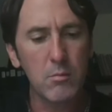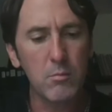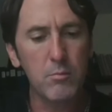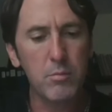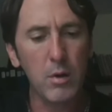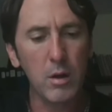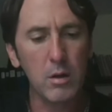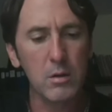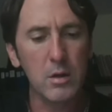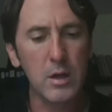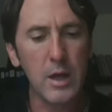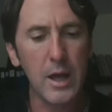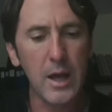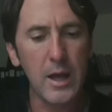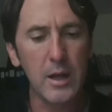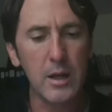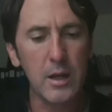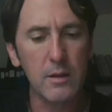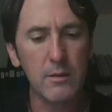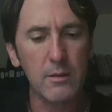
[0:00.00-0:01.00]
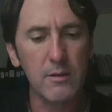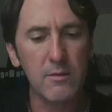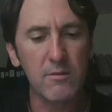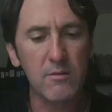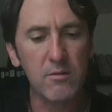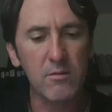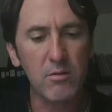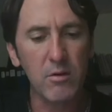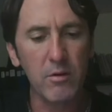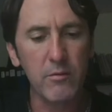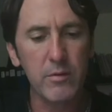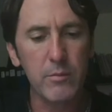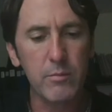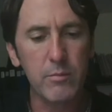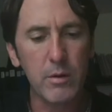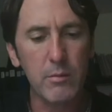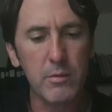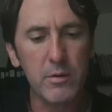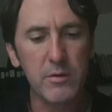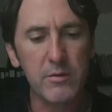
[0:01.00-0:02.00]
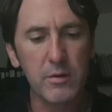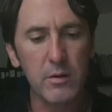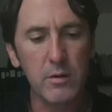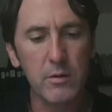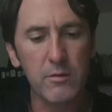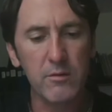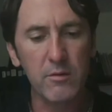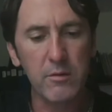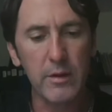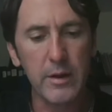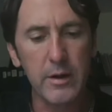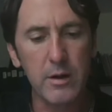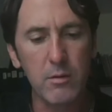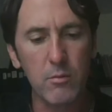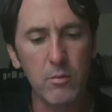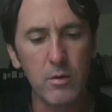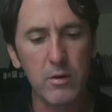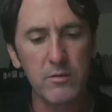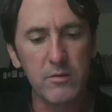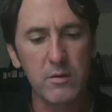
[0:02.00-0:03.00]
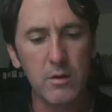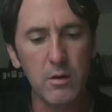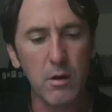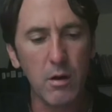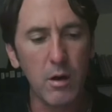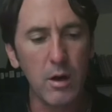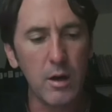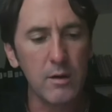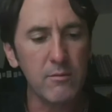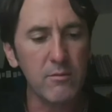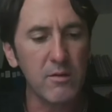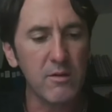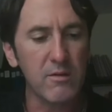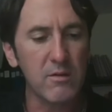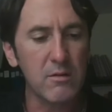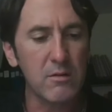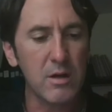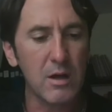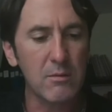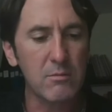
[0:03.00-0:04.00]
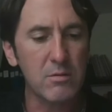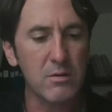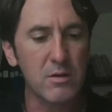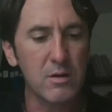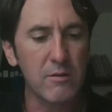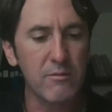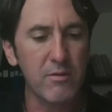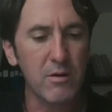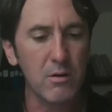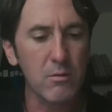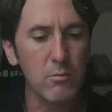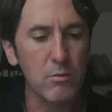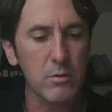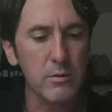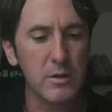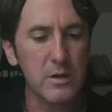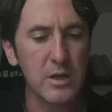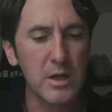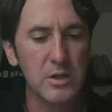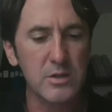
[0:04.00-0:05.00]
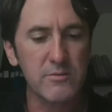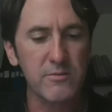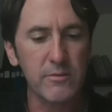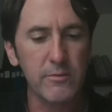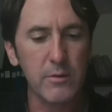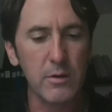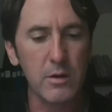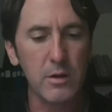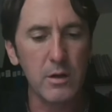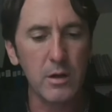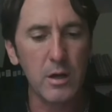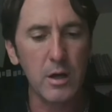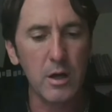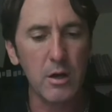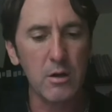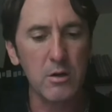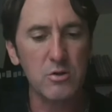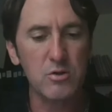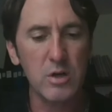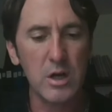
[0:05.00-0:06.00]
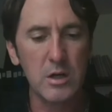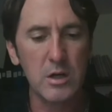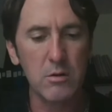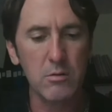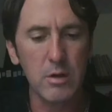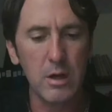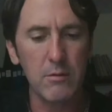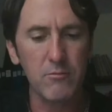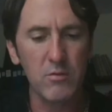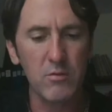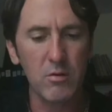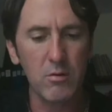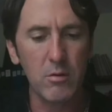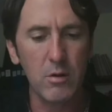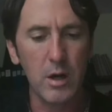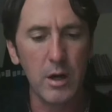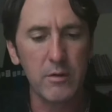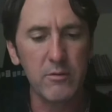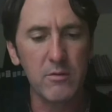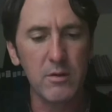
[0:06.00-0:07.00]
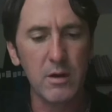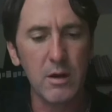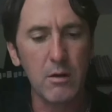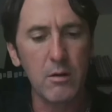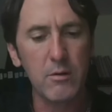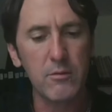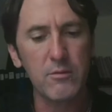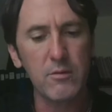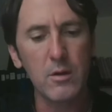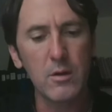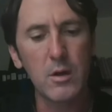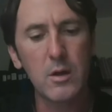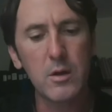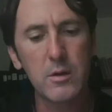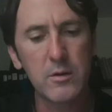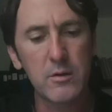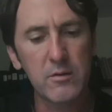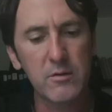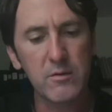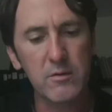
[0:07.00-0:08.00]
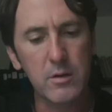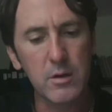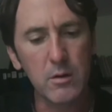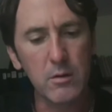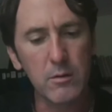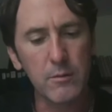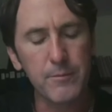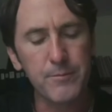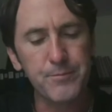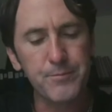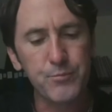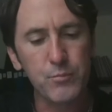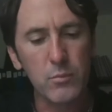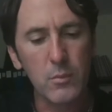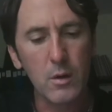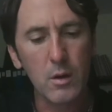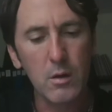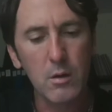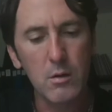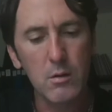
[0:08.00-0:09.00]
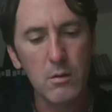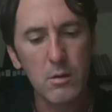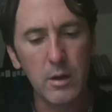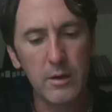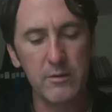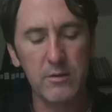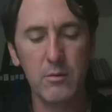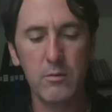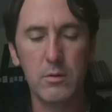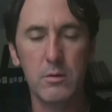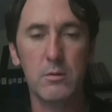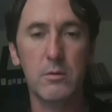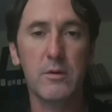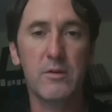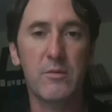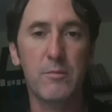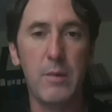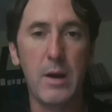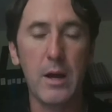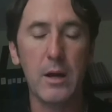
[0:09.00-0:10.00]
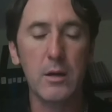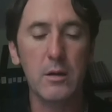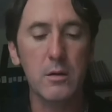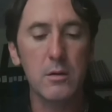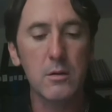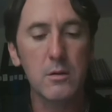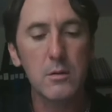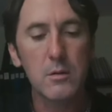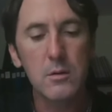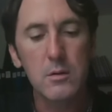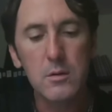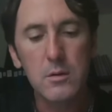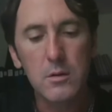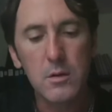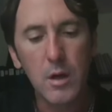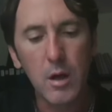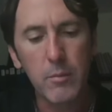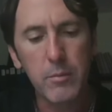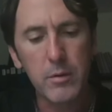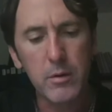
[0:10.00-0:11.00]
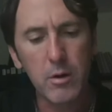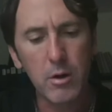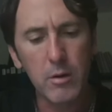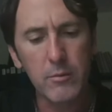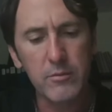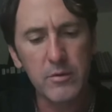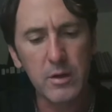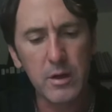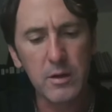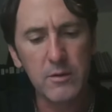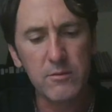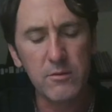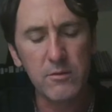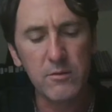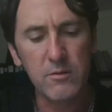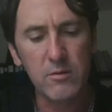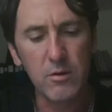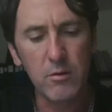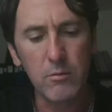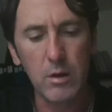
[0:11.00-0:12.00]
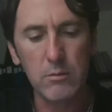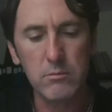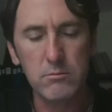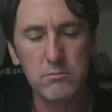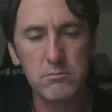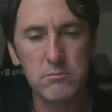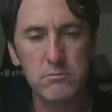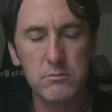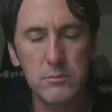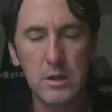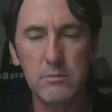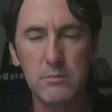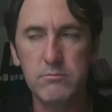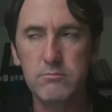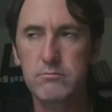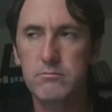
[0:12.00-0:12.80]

Bulganin, that's the Soviet Prime Minister's letter, was an obvious attempt to divert world attention from the Hungarian tragedy. Okay, so Eisenhower's still, as you would expect, up in arms against the he